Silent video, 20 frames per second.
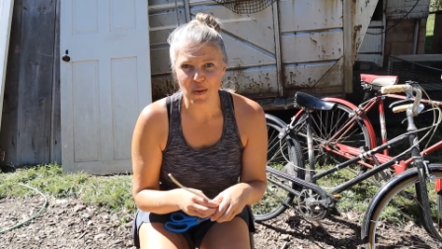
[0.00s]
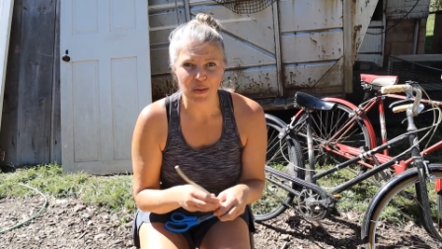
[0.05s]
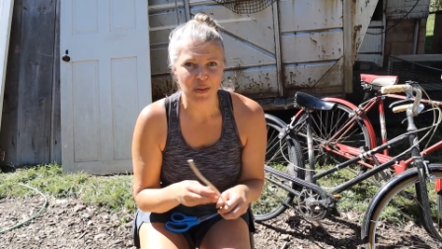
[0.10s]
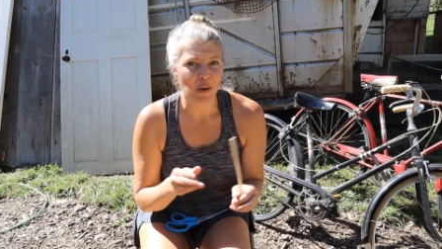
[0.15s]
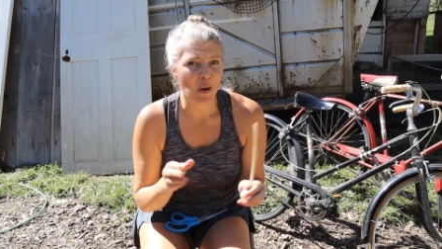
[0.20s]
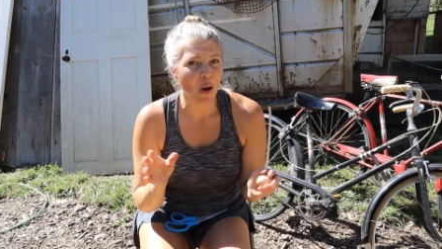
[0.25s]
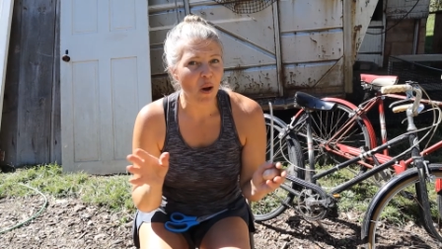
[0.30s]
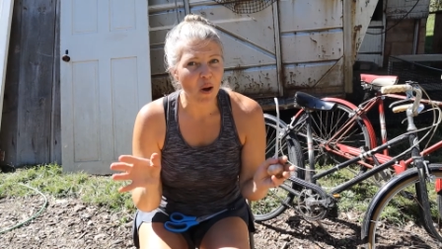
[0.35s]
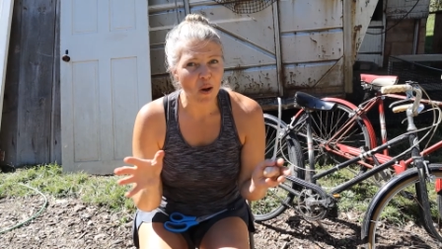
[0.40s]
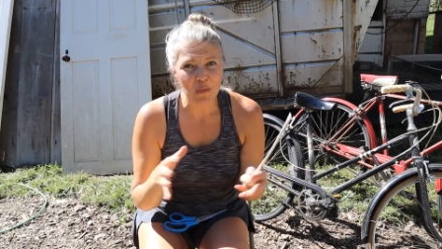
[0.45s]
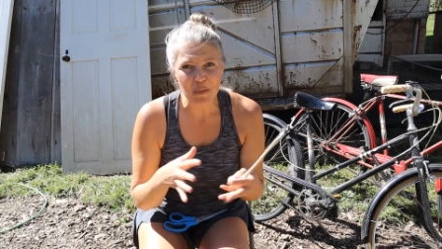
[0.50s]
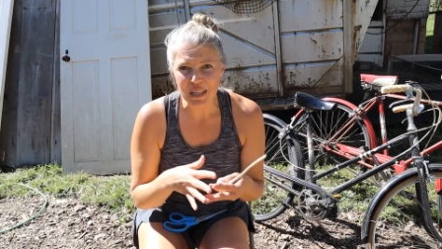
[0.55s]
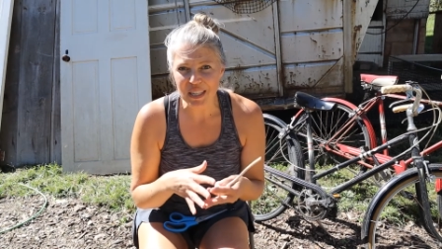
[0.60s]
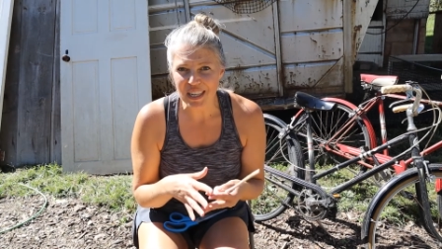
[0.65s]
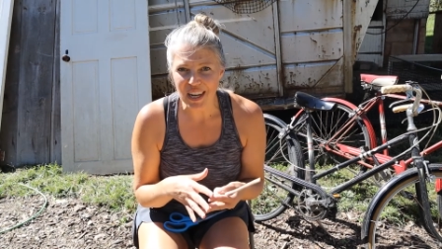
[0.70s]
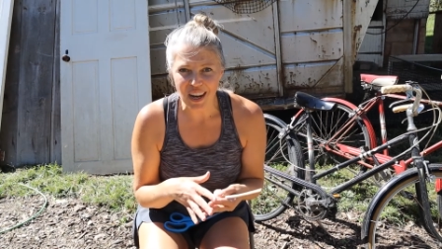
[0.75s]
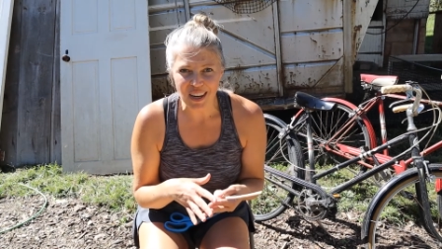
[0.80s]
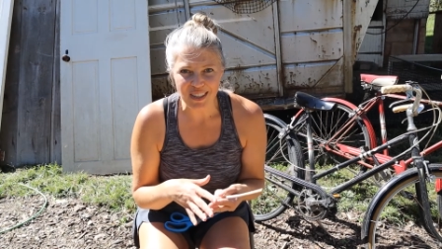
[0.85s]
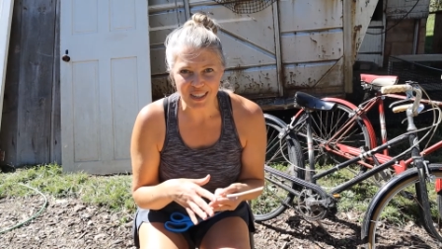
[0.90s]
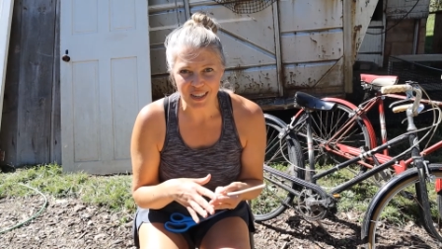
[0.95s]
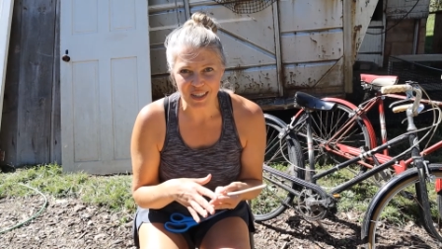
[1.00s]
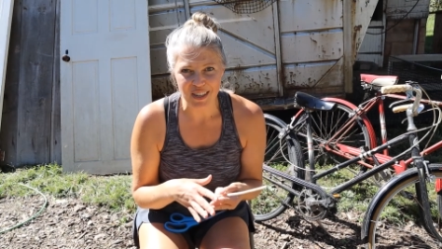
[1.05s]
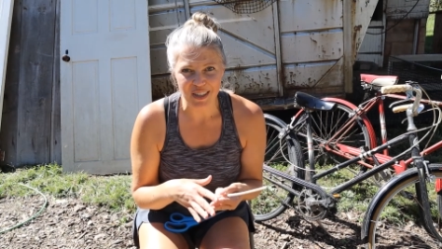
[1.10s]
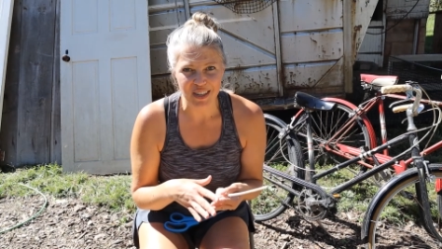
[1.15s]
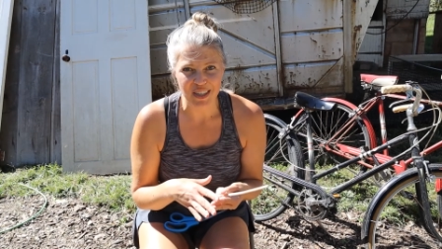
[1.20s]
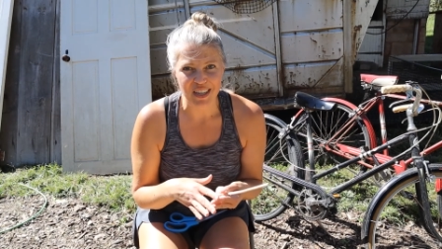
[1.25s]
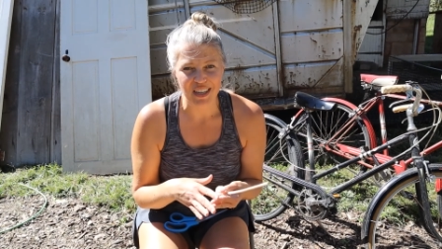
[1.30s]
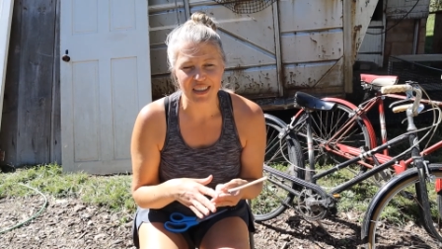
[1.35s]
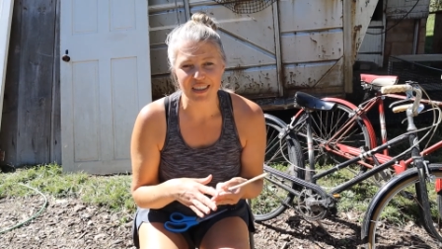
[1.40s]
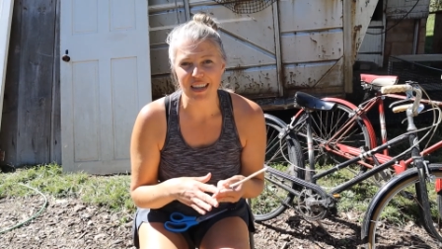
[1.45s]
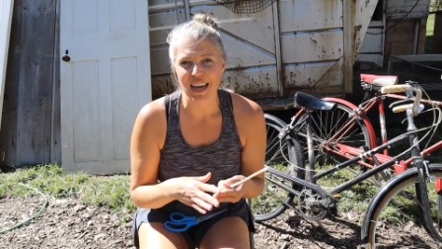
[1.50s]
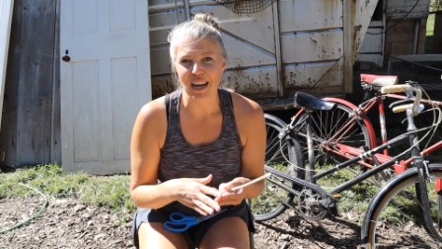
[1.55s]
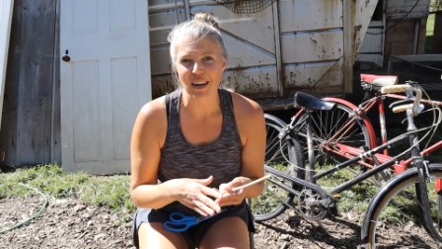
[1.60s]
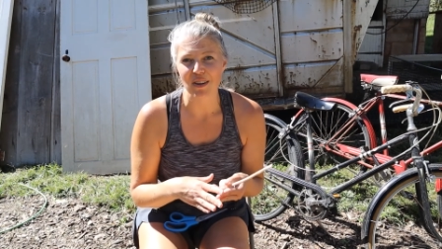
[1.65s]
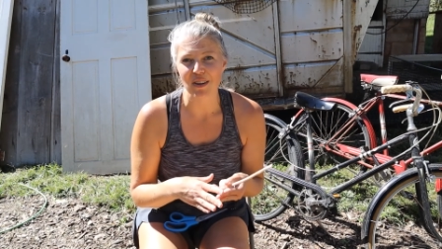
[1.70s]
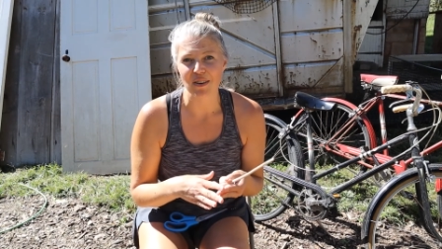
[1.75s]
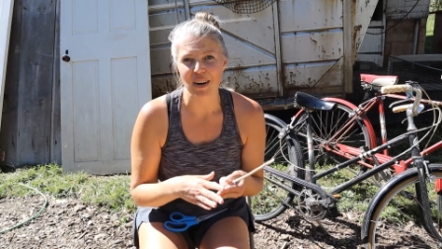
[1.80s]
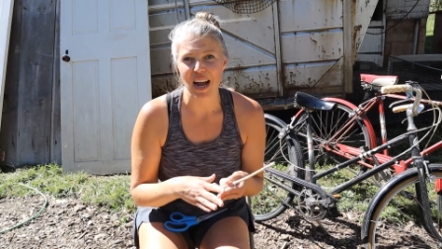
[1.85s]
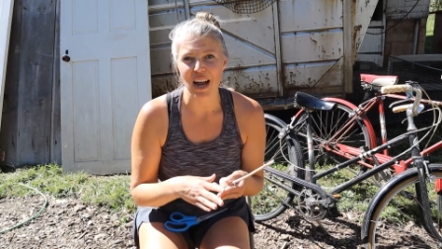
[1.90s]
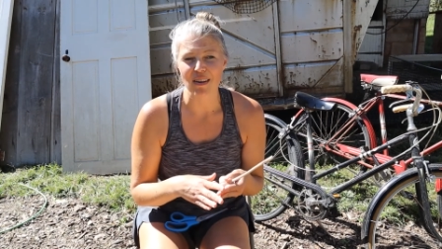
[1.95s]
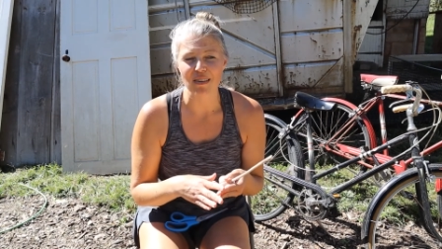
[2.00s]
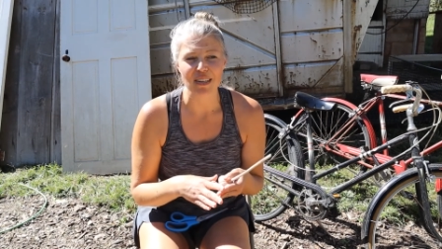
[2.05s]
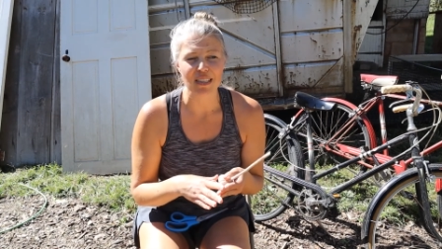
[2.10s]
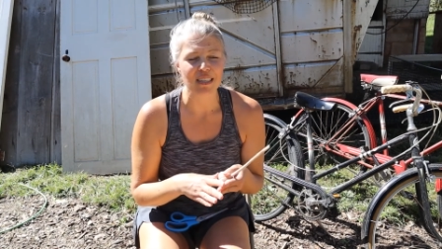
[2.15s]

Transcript: and they'll all be tucked underneath that ground.